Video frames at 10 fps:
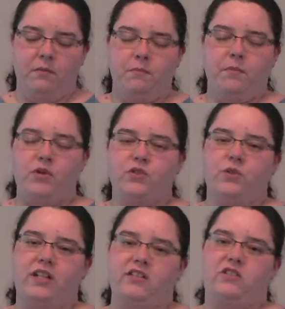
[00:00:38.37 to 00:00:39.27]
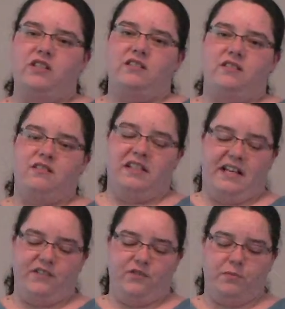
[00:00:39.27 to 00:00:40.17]
Most tornado seasons
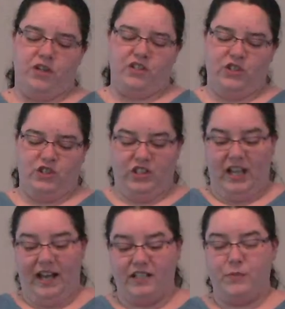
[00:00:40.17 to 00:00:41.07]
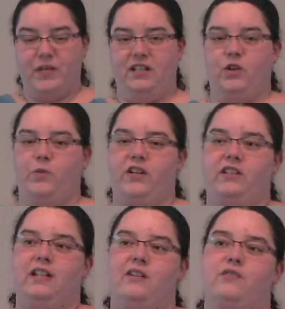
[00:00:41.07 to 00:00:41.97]
last from March to July, depending on where you
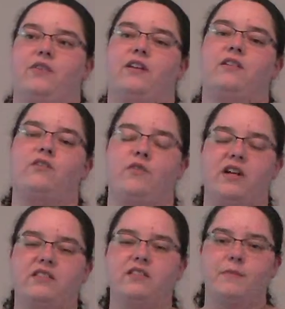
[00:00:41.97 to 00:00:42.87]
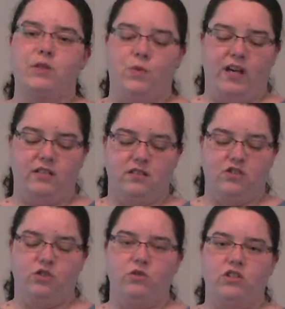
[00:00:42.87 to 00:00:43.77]
live. For us in the Midwest,
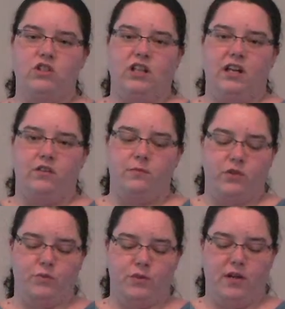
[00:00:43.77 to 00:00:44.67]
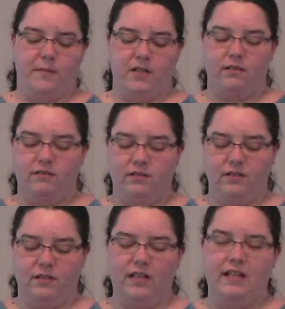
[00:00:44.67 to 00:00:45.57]
June and July are the most predominant.
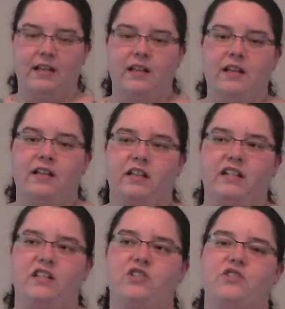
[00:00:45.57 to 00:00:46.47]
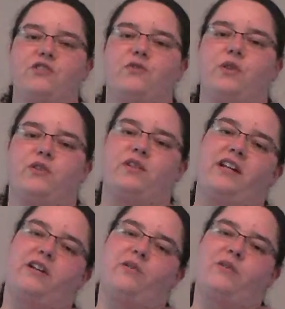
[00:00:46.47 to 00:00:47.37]
Conditions for a
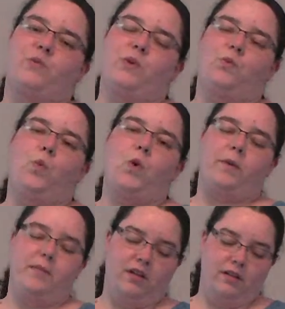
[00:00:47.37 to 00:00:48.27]
tornado is when warm,